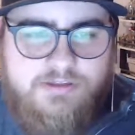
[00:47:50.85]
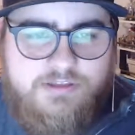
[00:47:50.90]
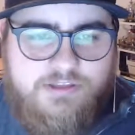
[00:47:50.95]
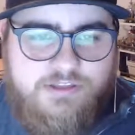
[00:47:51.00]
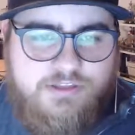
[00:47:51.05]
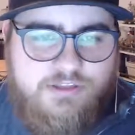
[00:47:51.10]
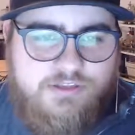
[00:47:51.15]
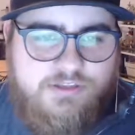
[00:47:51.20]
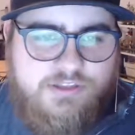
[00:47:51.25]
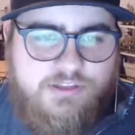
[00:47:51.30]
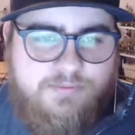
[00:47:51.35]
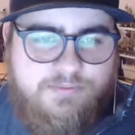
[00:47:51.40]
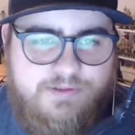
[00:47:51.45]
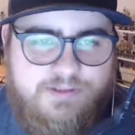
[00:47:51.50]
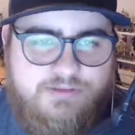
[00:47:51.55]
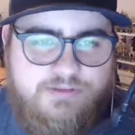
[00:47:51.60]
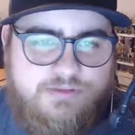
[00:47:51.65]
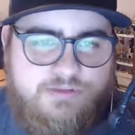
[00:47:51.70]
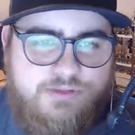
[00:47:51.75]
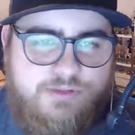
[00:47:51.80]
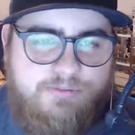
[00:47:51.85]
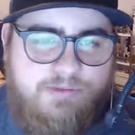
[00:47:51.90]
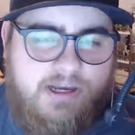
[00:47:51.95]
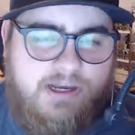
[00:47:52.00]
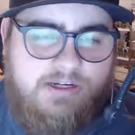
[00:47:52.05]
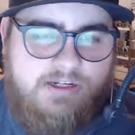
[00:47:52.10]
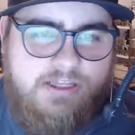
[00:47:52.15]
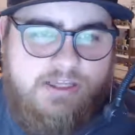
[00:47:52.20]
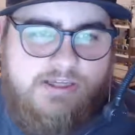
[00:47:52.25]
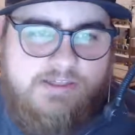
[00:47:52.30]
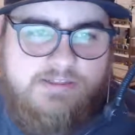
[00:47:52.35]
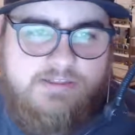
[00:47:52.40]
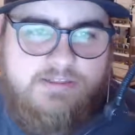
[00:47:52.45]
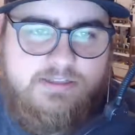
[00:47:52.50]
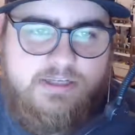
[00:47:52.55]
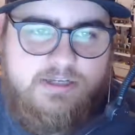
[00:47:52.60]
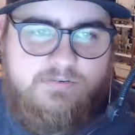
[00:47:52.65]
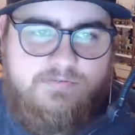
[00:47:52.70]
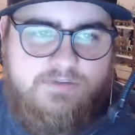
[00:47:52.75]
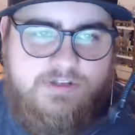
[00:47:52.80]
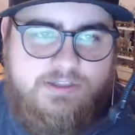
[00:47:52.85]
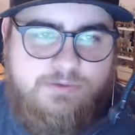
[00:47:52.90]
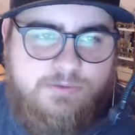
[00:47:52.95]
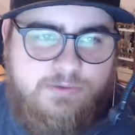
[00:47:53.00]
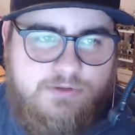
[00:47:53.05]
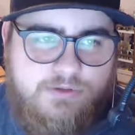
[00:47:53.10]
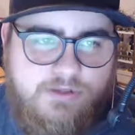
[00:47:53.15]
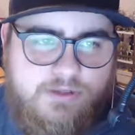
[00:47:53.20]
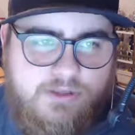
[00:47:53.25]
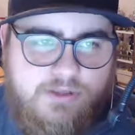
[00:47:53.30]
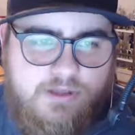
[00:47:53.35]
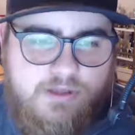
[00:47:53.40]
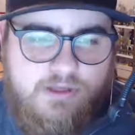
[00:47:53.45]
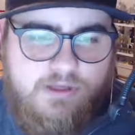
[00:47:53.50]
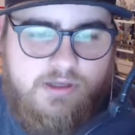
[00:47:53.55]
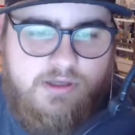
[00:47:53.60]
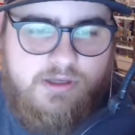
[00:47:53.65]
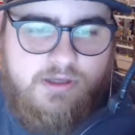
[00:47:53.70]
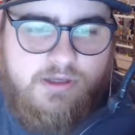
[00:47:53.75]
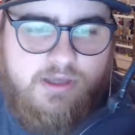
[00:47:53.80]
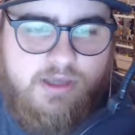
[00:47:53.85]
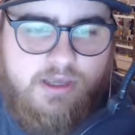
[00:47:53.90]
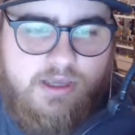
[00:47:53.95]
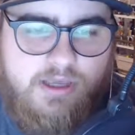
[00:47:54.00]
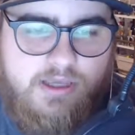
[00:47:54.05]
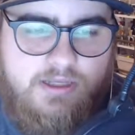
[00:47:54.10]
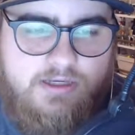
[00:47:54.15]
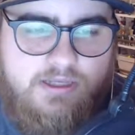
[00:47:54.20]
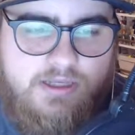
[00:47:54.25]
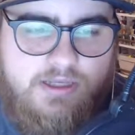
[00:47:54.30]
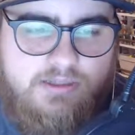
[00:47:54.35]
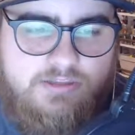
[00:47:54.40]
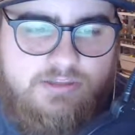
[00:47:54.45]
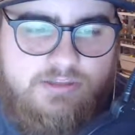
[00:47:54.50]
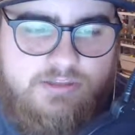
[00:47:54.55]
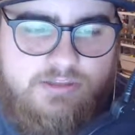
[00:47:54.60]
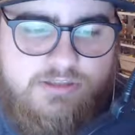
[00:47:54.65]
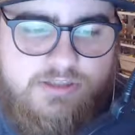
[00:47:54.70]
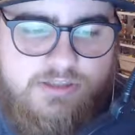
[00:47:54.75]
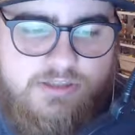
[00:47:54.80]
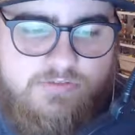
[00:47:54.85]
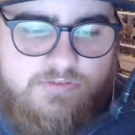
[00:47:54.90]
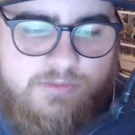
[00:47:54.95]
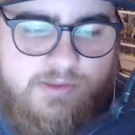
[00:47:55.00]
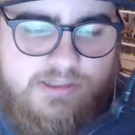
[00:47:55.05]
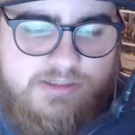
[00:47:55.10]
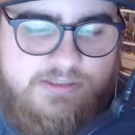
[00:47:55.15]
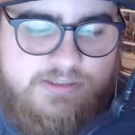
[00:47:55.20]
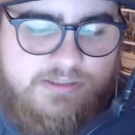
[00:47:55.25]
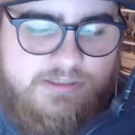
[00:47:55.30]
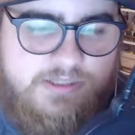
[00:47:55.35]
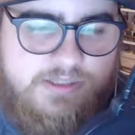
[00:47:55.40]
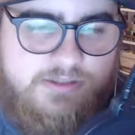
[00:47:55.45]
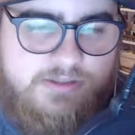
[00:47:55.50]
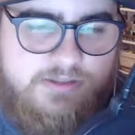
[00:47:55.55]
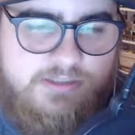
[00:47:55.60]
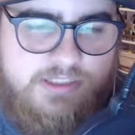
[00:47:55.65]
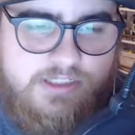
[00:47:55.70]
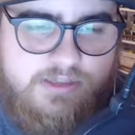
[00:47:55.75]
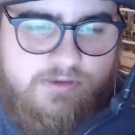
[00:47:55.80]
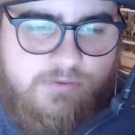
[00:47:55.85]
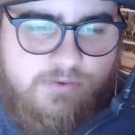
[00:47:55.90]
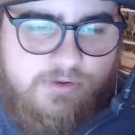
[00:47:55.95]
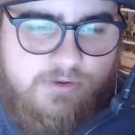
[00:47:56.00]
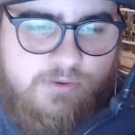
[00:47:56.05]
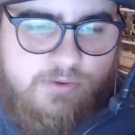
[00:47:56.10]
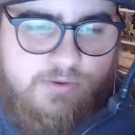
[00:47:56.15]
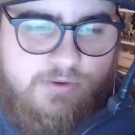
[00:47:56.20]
Just search the Pixel Street Podcast on Facebook. And yeah, just leave a message there saying what you